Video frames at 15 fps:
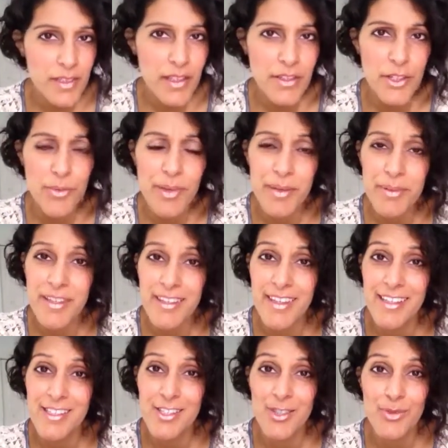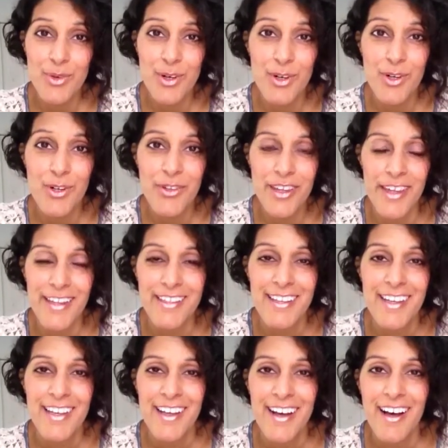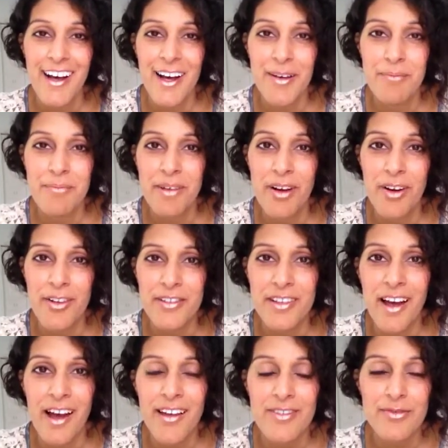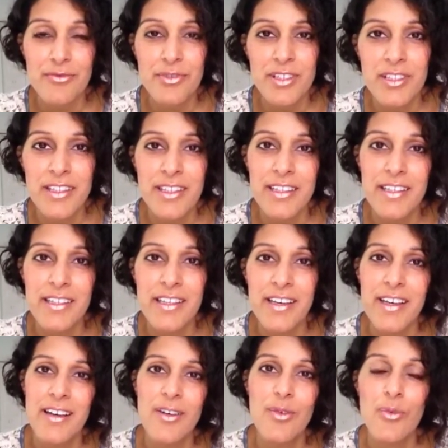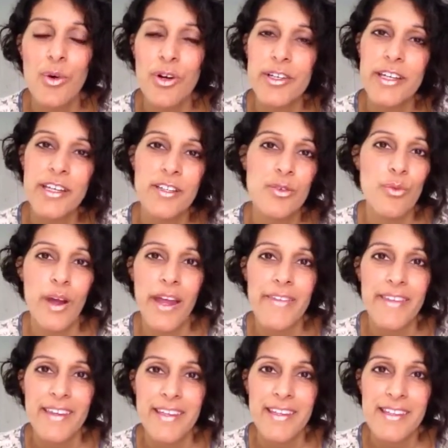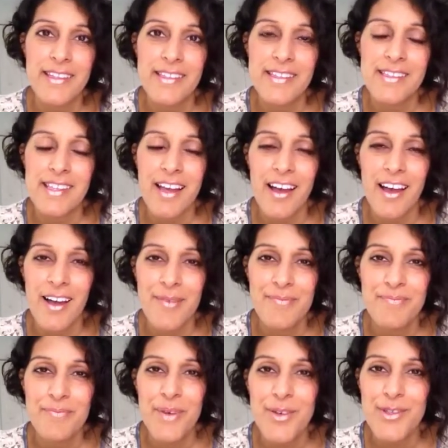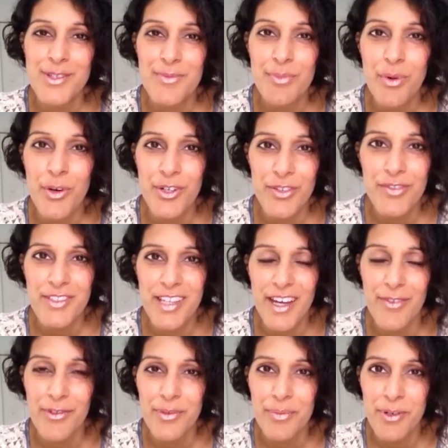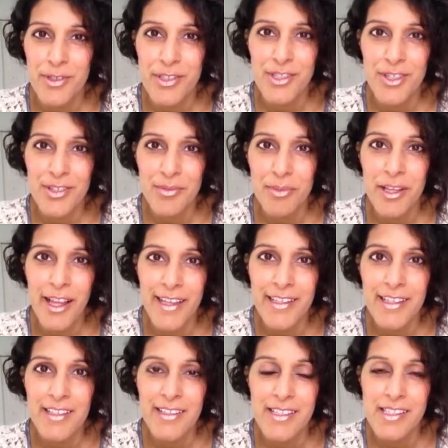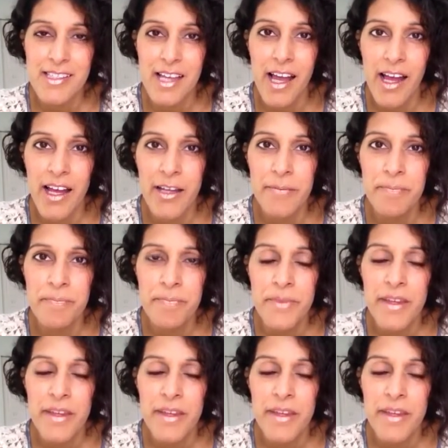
There may be things in the world that are not really working in a way that is most supportive to every person on the planet at this time.